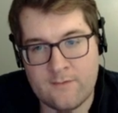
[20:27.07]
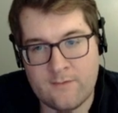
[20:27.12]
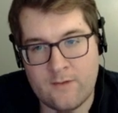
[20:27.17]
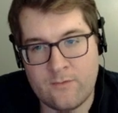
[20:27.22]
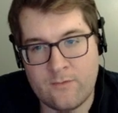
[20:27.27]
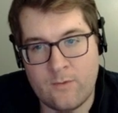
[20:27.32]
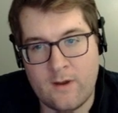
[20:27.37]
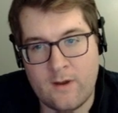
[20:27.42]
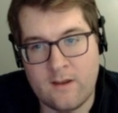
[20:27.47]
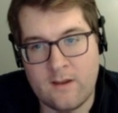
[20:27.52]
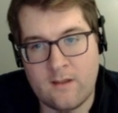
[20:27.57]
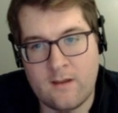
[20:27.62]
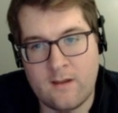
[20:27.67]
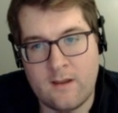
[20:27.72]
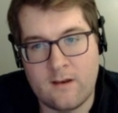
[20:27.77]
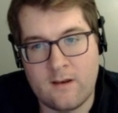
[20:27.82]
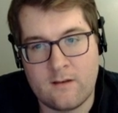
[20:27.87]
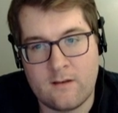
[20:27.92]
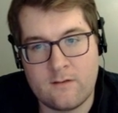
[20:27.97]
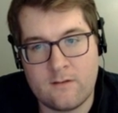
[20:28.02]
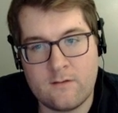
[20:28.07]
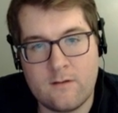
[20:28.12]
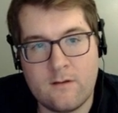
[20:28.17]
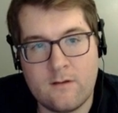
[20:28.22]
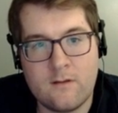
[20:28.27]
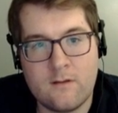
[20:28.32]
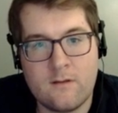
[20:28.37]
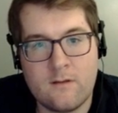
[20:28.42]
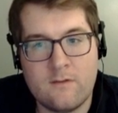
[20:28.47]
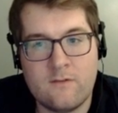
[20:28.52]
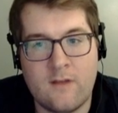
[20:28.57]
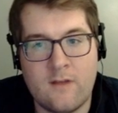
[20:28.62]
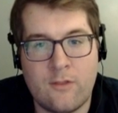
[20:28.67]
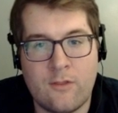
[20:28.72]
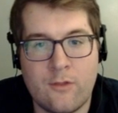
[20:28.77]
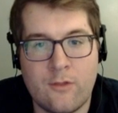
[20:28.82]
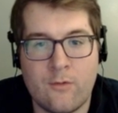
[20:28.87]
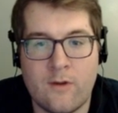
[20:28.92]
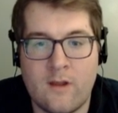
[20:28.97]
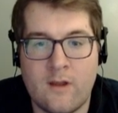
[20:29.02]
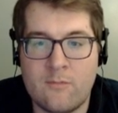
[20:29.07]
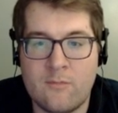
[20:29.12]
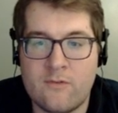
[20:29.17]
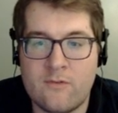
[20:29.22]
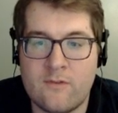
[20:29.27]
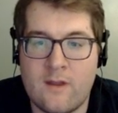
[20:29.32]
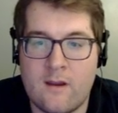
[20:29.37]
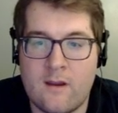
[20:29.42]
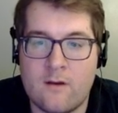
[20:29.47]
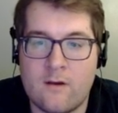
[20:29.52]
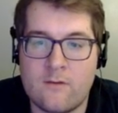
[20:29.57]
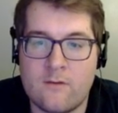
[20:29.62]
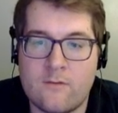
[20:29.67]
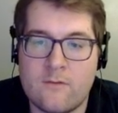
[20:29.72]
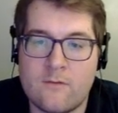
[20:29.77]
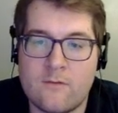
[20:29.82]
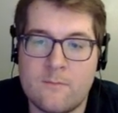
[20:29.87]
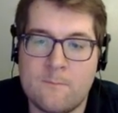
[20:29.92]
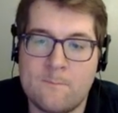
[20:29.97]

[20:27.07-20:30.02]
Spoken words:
That's why I didn't send 3 upstairs.